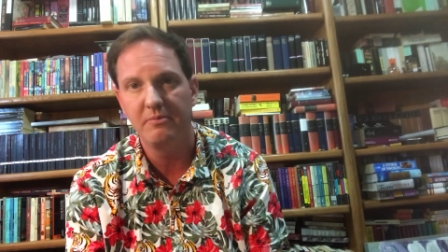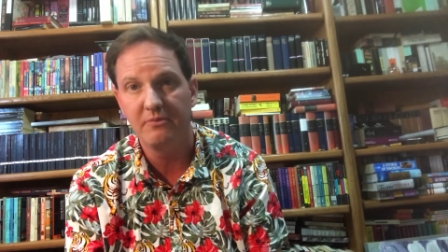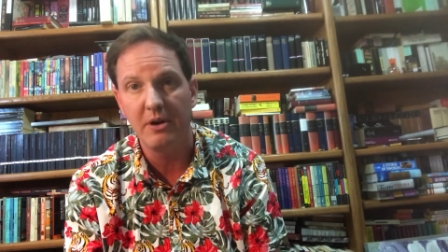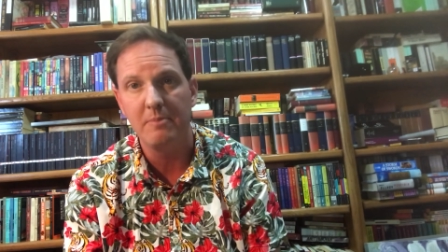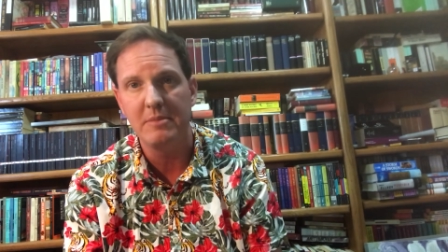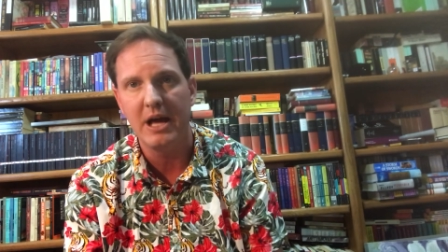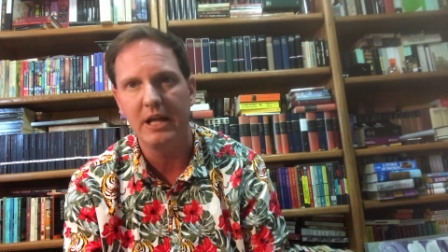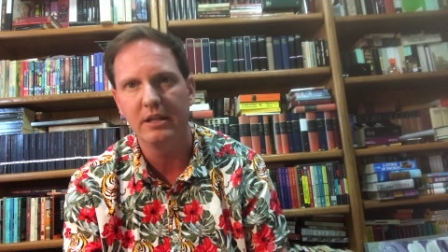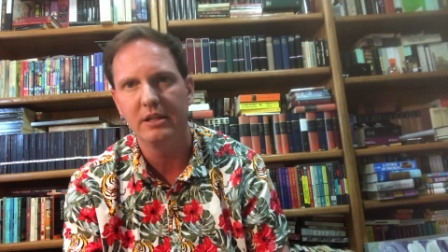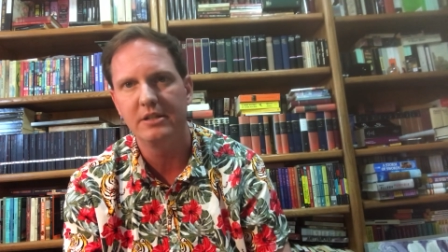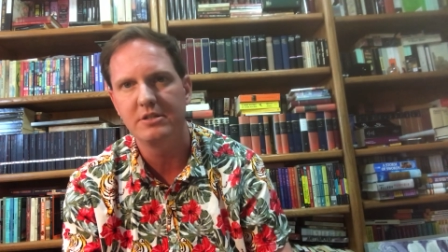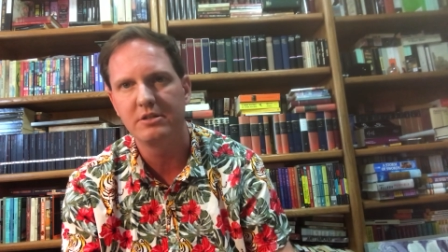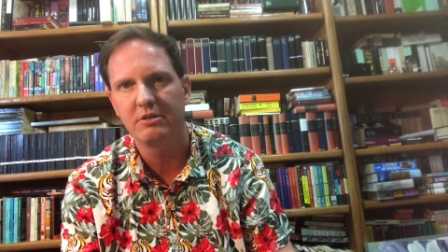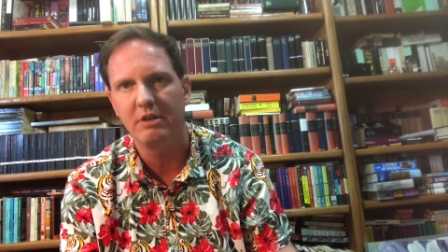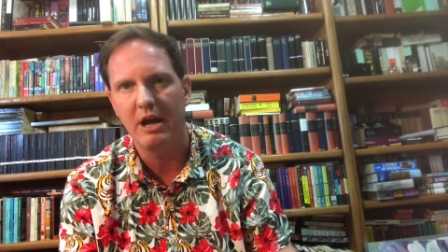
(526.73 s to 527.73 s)
from that
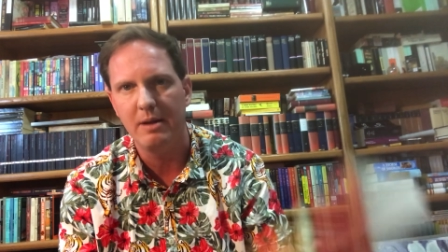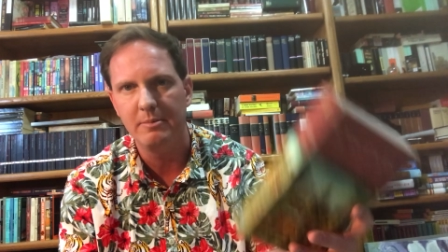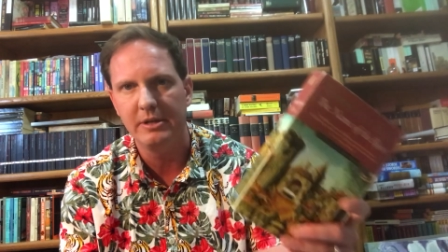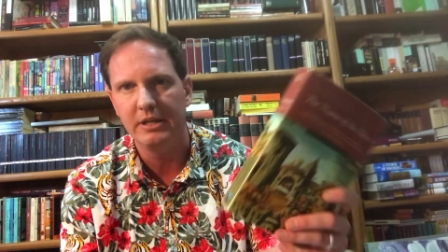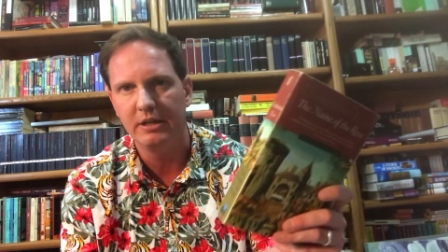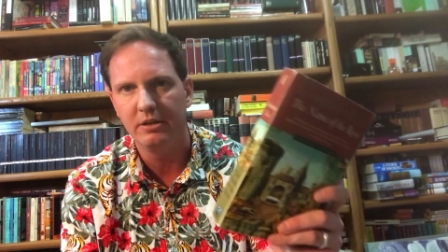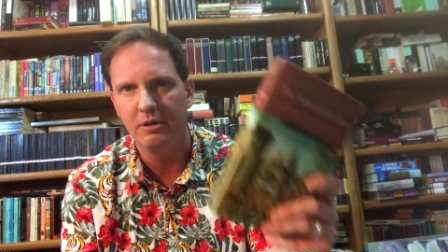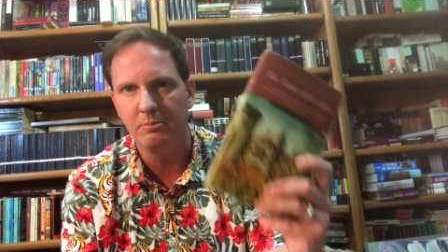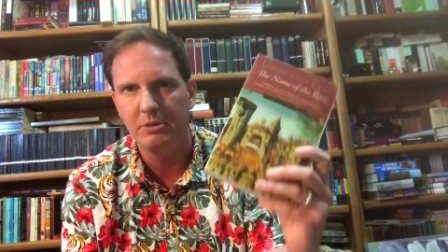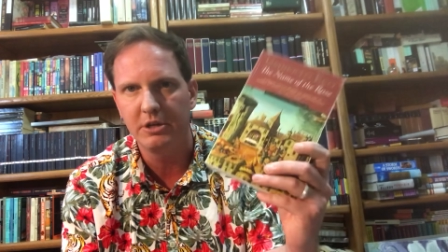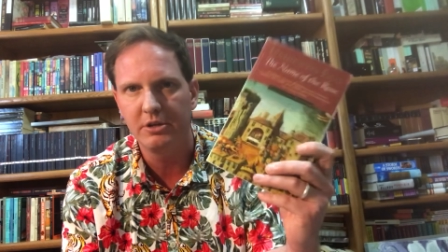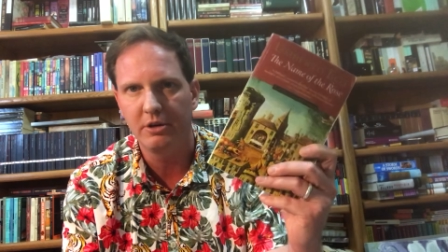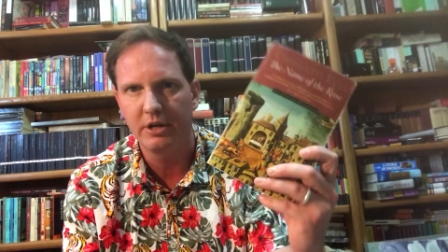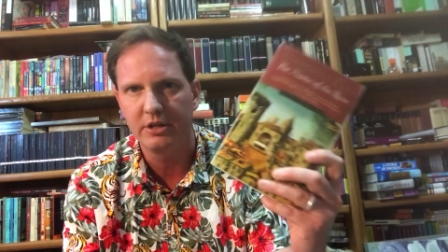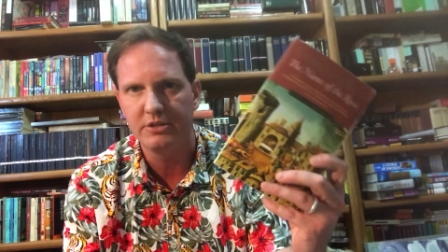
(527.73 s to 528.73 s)
list, grabbing
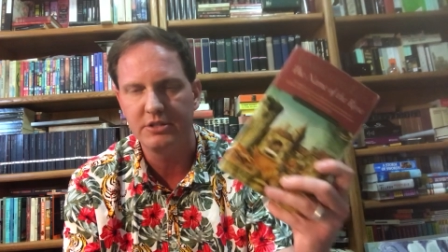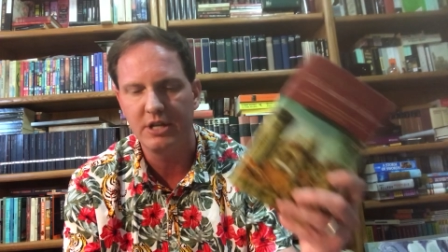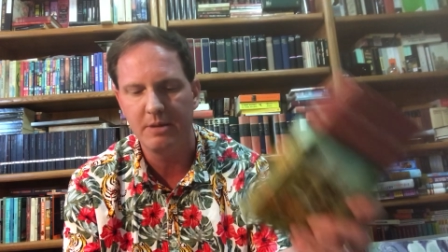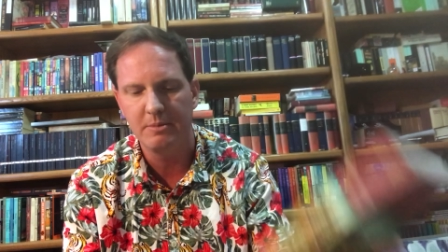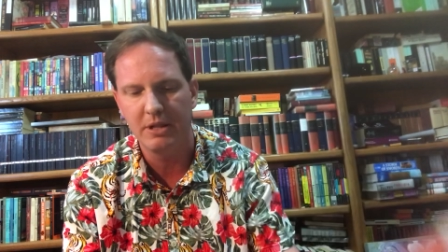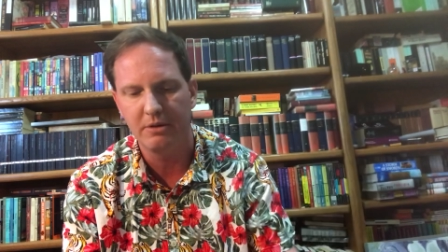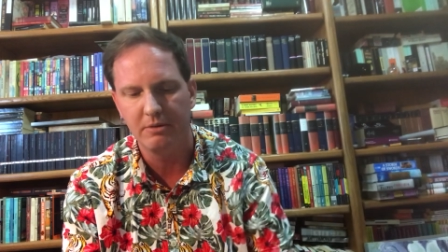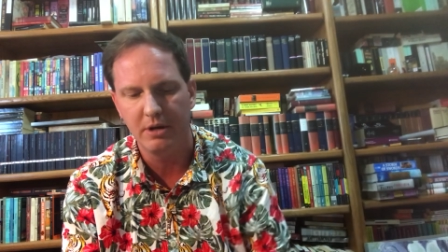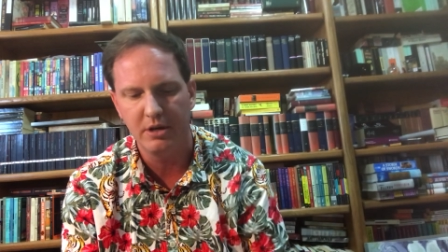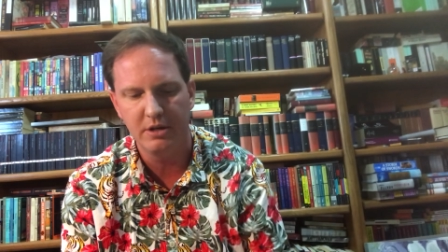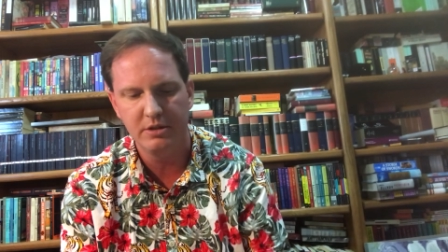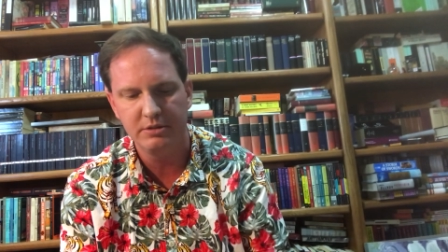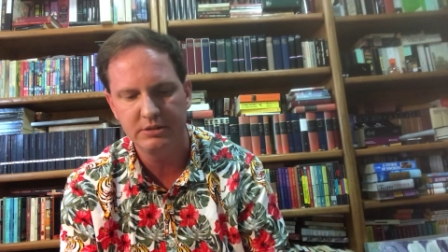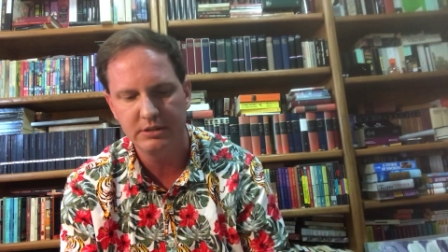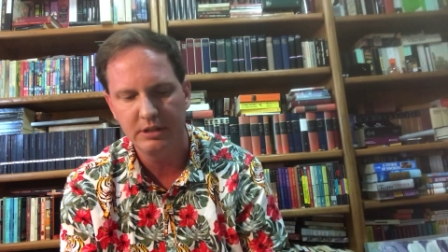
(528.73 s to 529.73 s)
Umberto Eco's Name of the
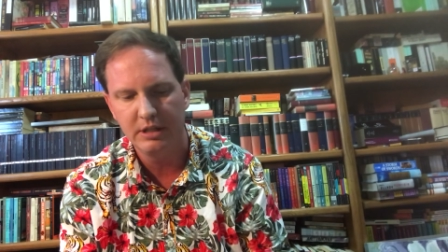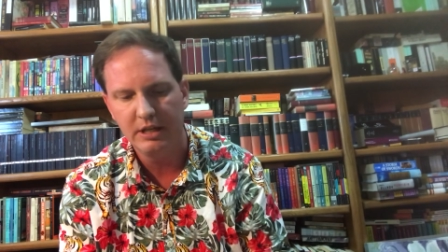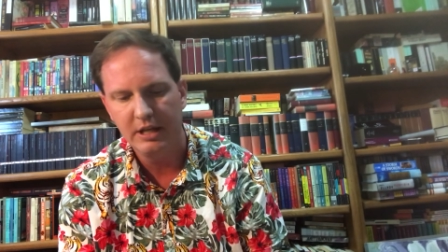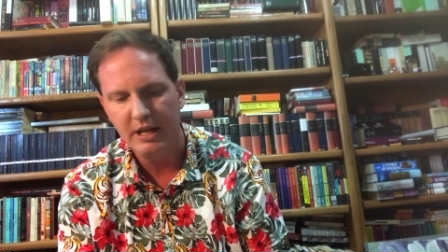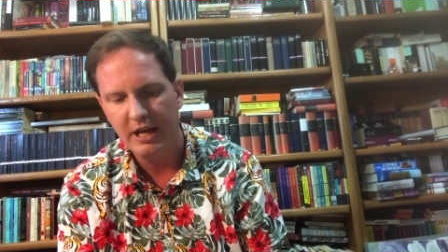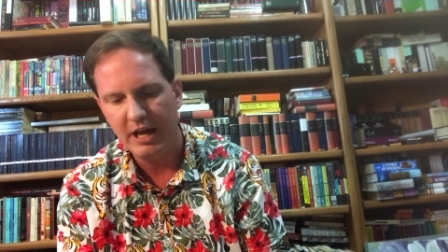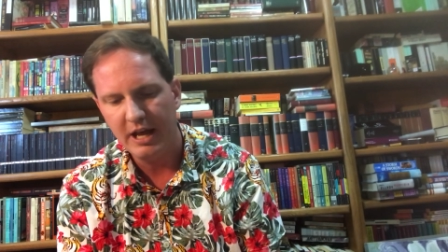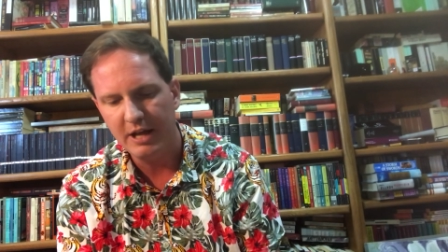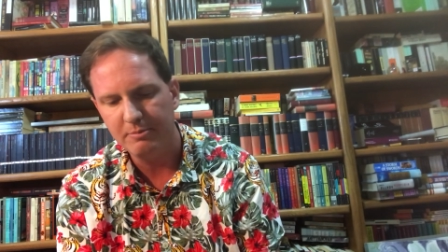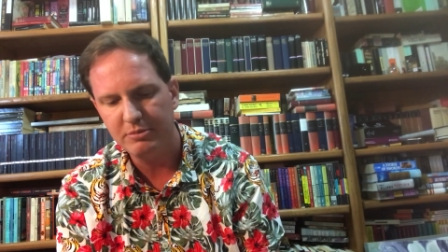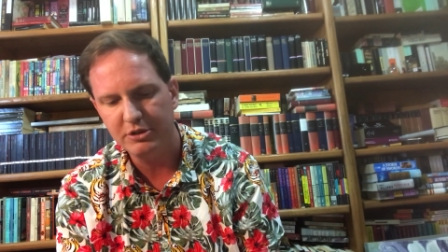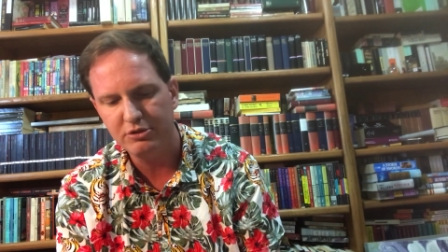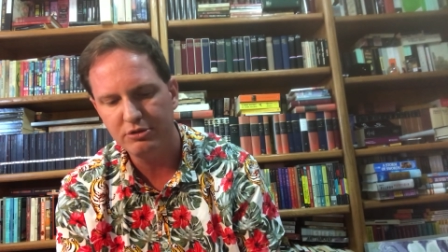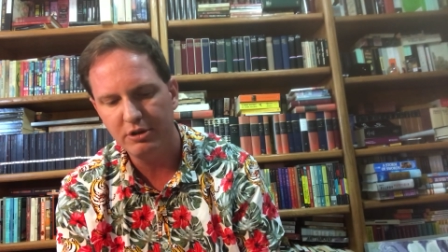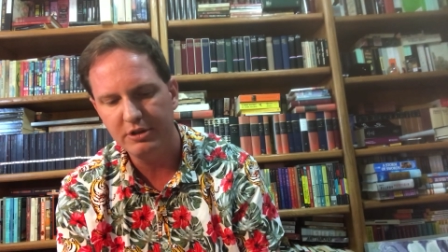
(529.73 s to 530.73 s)
Rose and
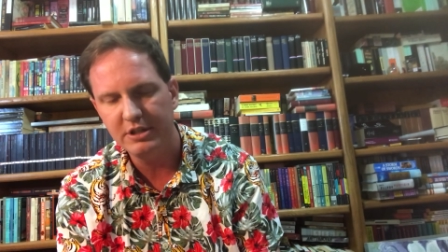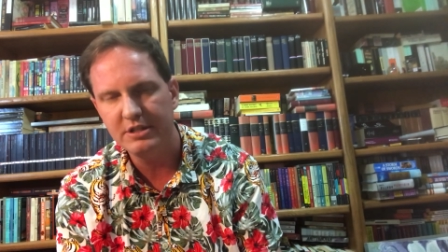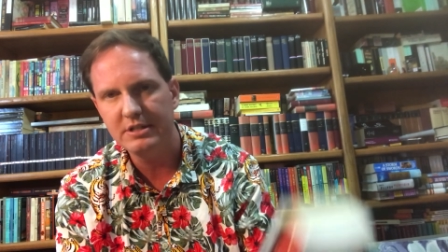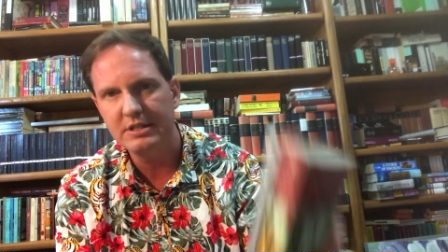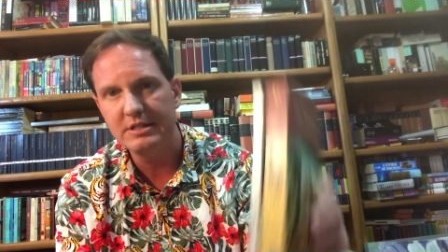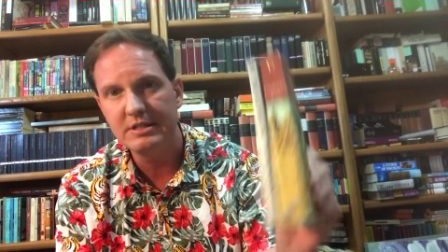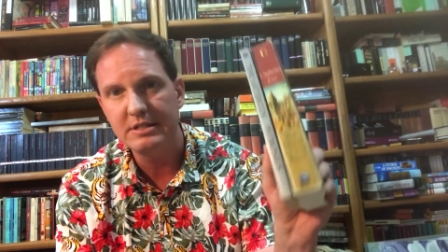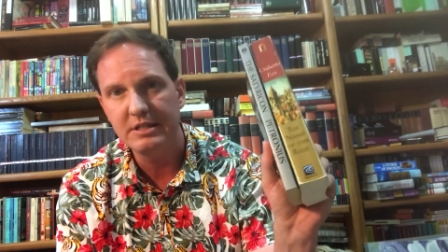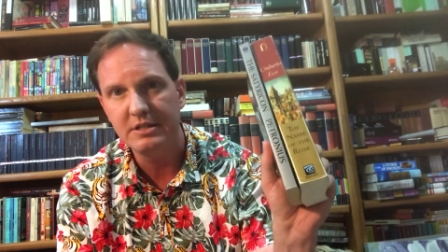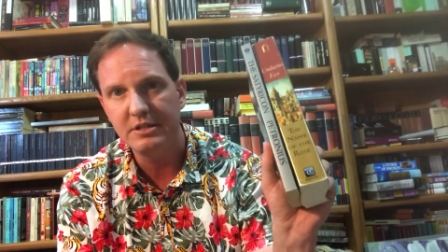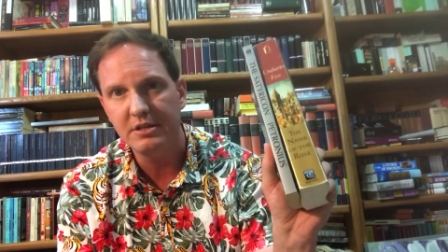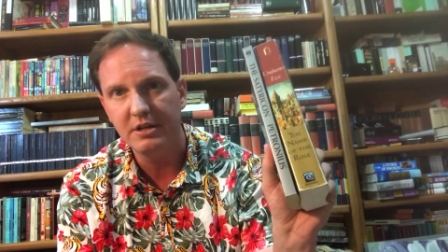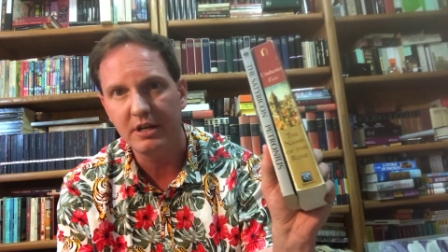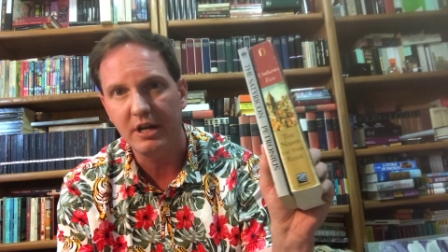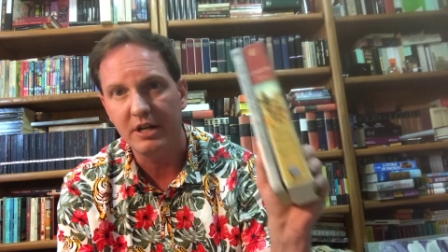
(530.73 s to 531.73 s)
Petronius's
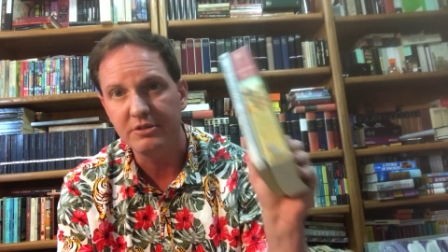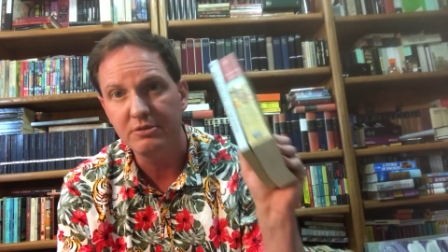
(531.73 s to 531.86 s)
Satyricon.